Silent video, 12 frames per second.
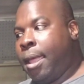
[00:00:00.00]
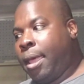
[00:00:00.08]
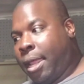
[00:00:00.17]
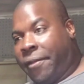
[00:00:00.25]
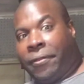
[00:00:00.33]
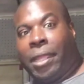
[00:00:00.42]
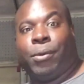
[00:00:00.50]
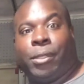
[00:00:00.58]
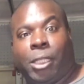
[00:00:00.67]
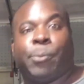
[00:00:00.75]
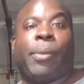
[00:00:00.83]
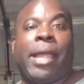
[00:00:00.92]
And I feel like with
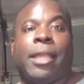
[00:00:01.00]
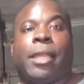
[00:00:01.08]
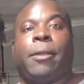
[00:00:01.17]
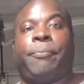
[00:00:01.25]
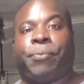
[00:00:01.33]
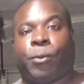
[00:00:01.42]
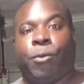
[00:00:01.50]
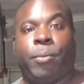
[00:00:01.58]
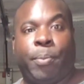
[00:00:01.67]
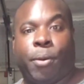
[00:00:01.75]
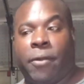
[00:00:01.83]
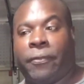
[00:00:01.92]
this bike would
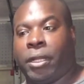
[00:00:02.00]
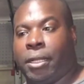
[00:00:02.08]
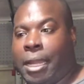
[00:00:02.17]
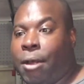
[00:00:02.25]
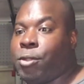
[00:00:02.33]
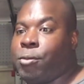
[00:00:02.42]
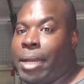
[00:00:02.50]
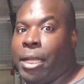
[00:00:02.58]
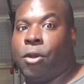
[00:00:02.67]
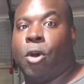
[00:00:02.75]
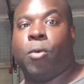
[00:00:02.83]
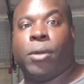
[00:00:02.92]
be perfect. And that was what my
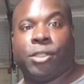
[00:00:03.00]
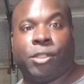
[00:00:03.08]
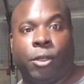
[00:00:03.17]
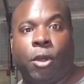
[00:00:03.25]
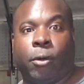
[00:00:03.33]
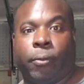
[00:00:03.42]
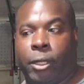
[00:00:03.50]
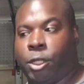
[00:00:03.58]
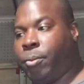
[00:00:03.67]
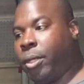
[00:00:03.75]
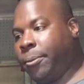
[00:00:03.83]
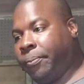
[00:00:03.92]
goal was, to go to
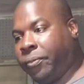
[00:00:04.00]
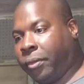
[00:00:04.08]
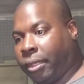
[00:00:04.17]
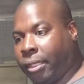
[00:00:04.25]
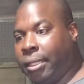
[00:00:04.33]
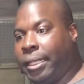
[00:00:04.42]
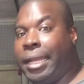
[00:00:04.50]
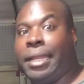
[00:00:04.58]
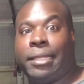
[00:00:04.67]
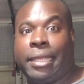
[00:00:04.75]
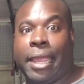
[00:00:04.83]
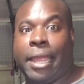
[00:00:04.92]
Richmond, get it
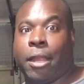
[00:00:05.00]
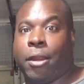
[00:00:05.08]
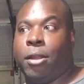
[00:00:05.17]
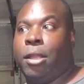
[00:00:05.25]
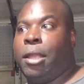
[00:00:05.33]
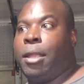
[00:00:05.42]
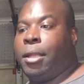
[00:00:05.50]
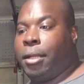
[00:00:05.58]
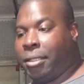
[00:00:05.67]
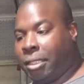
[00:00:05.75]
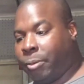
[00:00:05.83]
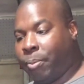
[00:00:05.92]
there,
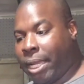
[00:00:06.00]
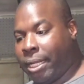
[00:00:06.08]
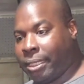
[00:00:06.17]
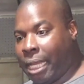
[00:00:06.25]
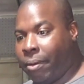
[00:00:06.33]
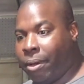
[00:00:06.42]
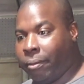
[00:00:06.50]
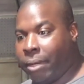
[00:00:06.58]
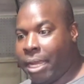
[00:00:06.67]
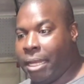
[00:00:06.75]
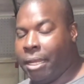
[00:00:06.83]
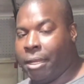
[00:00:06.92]
because this bike is highway
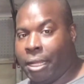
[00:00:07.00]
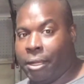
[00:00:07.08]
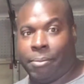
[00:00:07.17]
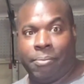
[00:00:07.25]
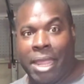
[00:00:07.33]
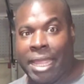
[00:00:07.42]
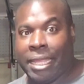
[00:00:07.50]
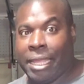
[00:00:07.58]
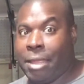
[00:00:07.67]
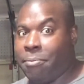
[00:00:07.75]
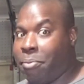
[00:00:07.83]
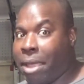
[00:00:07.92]
rated. It could make
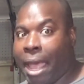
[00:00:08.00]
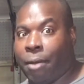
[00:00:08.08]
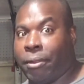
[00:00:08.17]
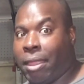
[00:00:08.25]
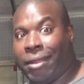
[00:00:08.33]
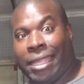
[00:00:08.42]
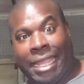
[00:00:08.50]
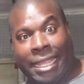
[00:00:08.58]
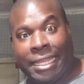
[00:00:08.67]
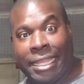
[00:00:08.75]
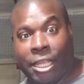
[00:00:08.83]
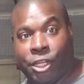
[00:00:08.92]
it and back without
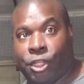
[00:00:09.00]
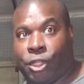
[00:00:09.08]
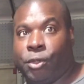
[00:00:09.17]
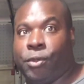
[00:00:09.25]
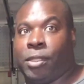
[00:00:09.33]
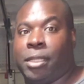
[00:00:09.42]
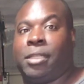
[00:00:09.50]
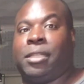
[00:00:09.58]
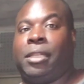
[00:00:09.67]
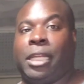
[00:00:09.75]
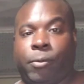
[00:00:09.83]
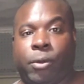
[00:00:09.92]
any issues because it's
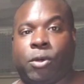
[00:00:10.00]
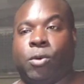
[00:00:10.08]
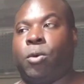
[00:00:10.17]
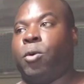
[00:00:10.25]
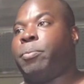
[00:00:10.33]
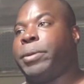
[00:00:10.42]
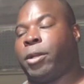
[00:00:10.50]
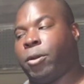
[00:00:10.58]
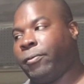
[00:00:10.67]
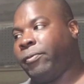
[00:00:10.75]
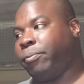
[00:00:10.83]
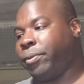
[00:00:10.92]
liquid cooled,
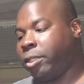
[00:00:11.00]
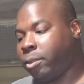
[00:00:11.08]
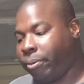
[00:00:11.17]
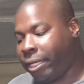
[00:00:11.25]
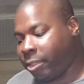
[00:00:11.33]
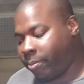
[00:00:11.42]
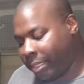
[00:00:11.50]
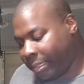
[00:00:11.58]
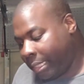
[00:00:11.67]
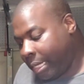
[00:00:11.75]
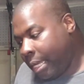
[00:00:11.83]
bigger displacements.